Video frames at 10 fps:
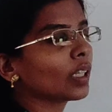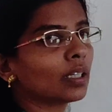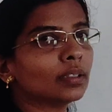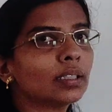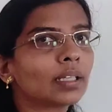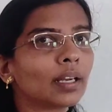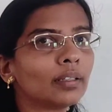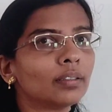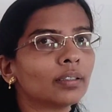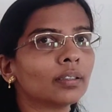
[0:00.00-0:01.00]
Is it
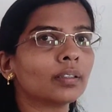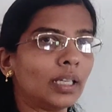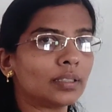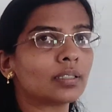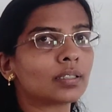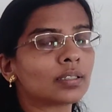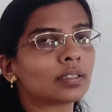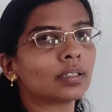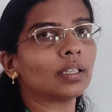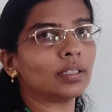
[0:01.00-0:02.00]
correct?
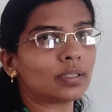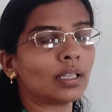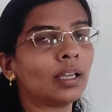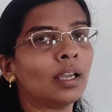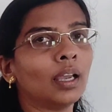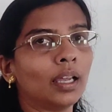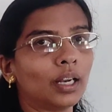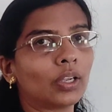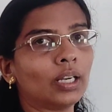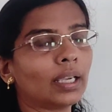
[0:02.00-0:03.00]
Yes, it's a
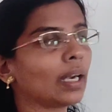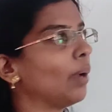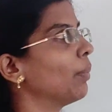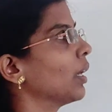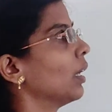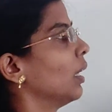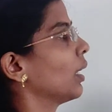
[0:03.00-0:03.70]
regular grammar.